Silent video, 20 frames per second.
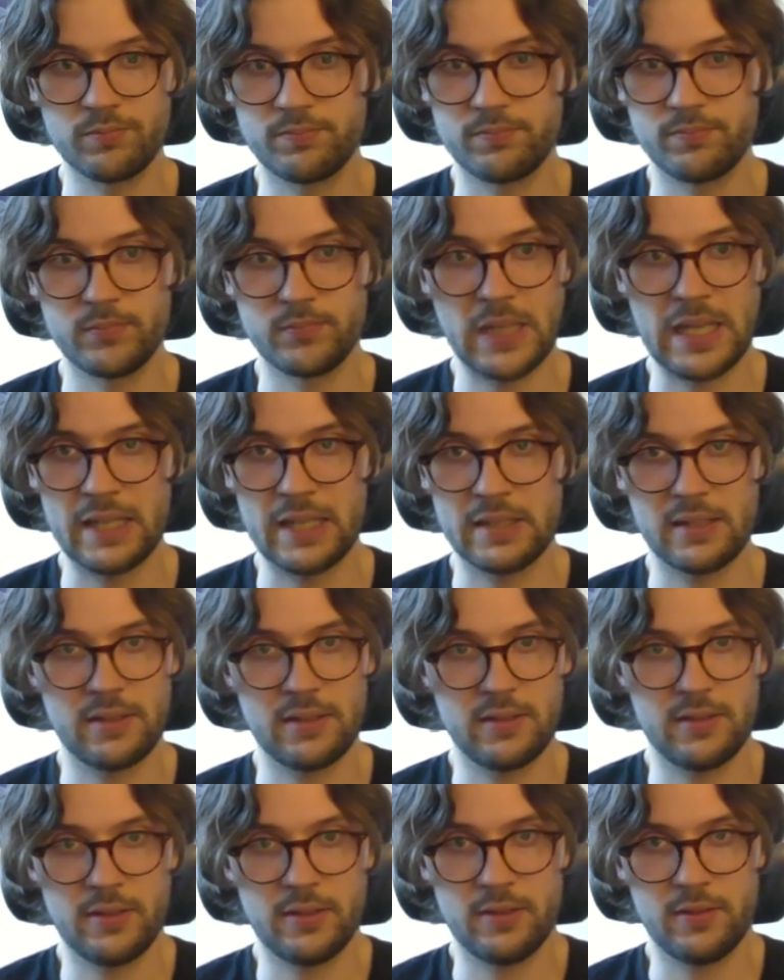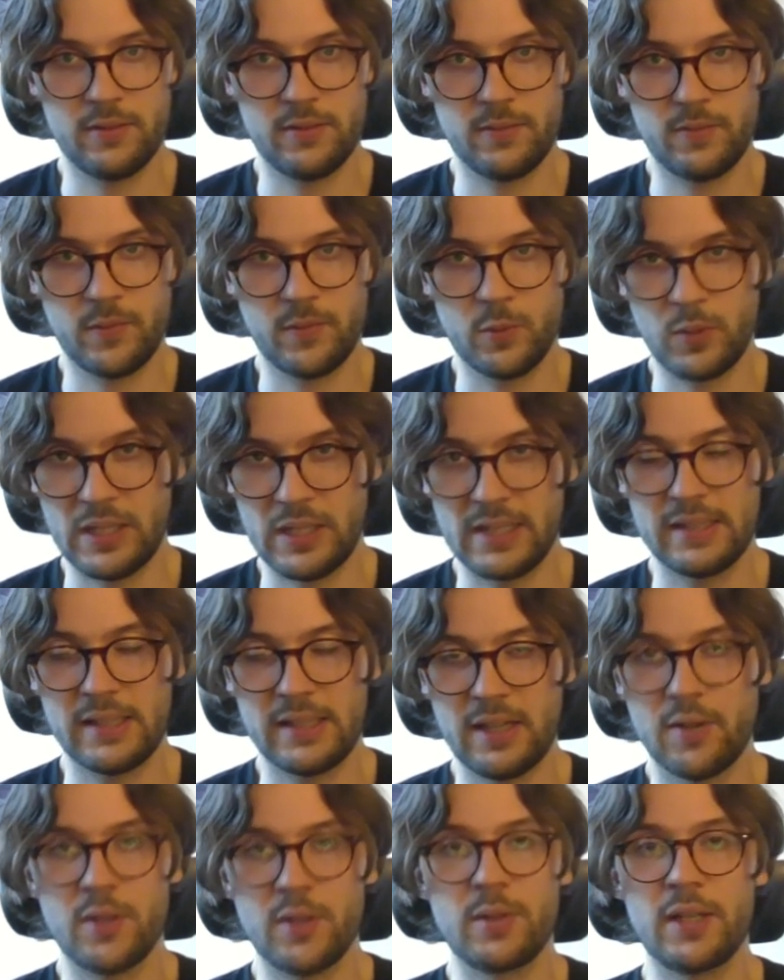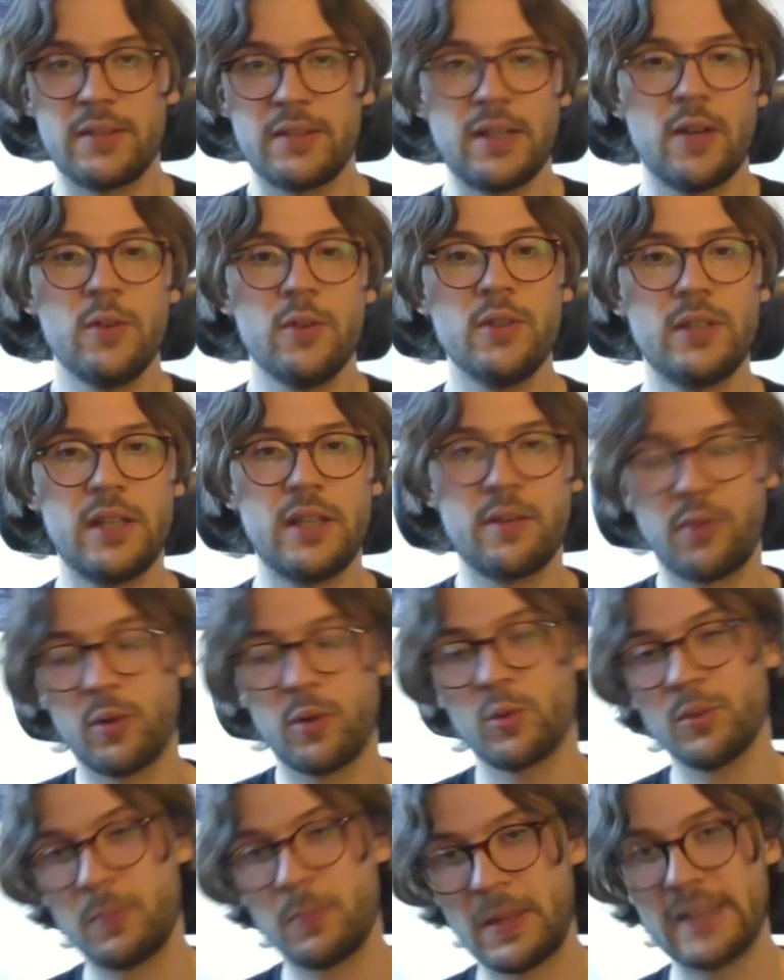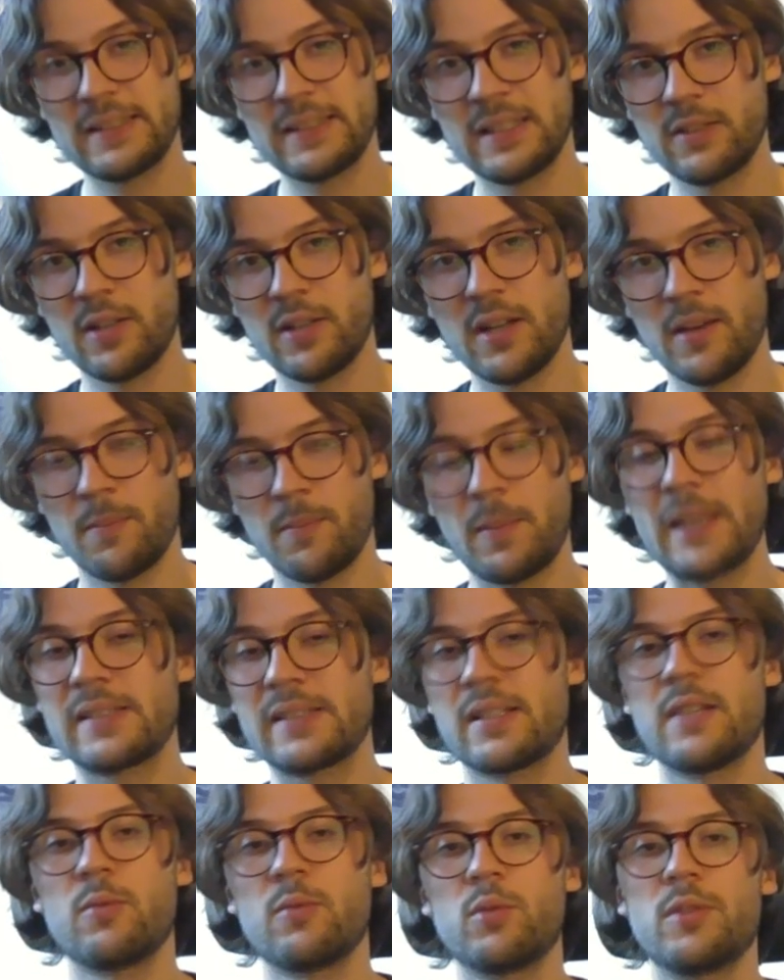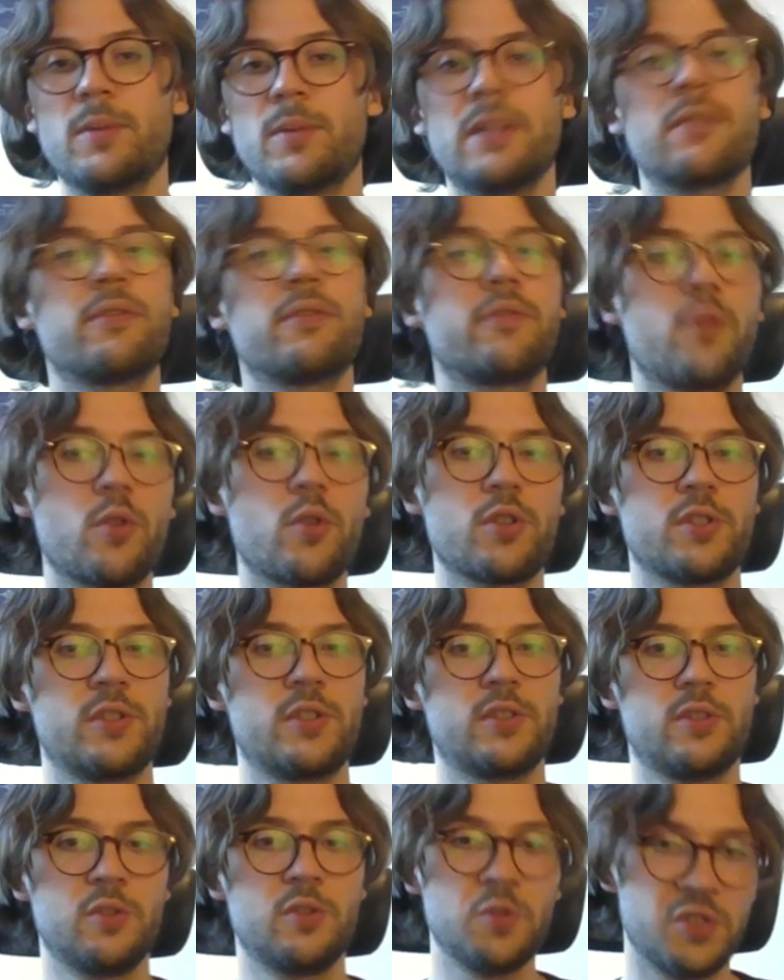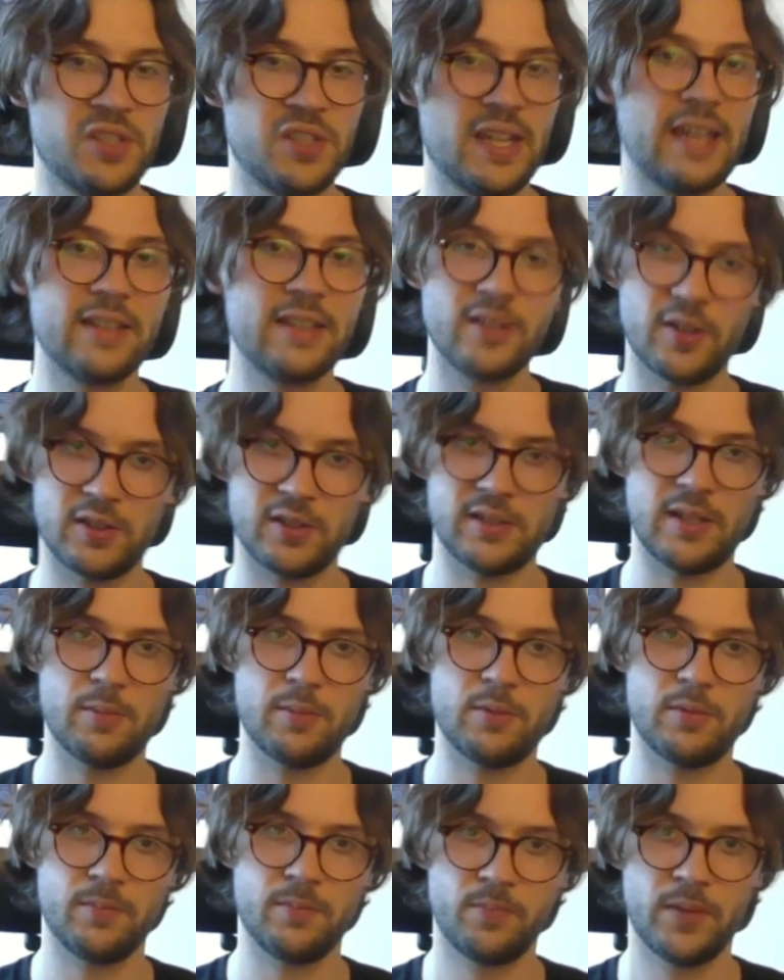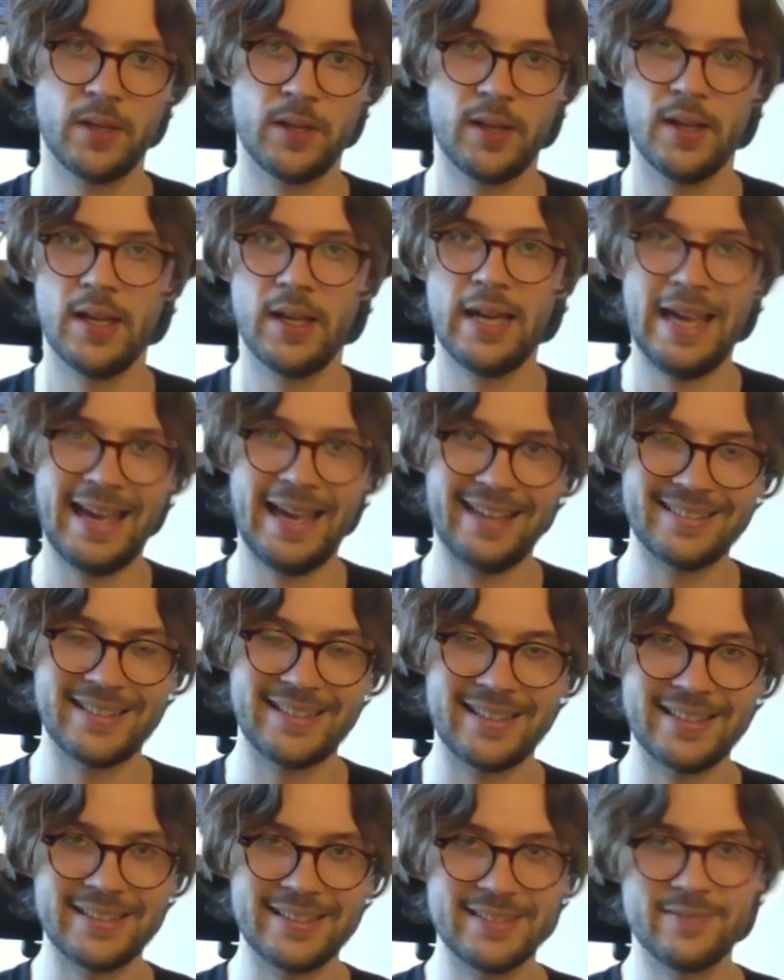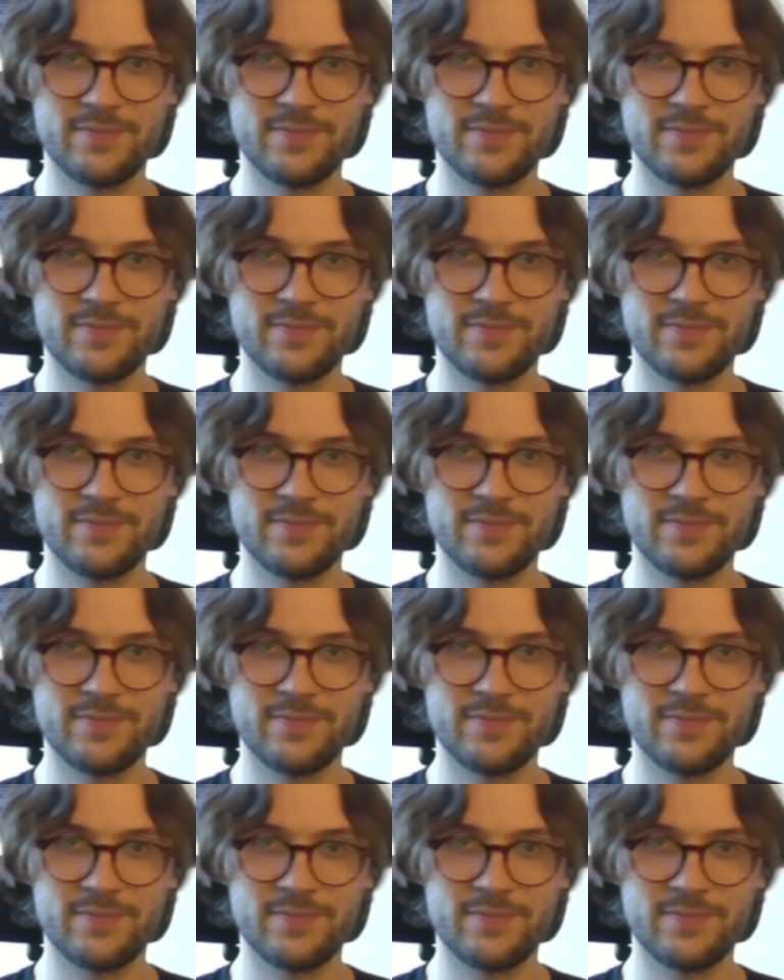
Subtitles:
is really scary right now. If I would have played Kira, I basically would have been forced to say Darksaber, and then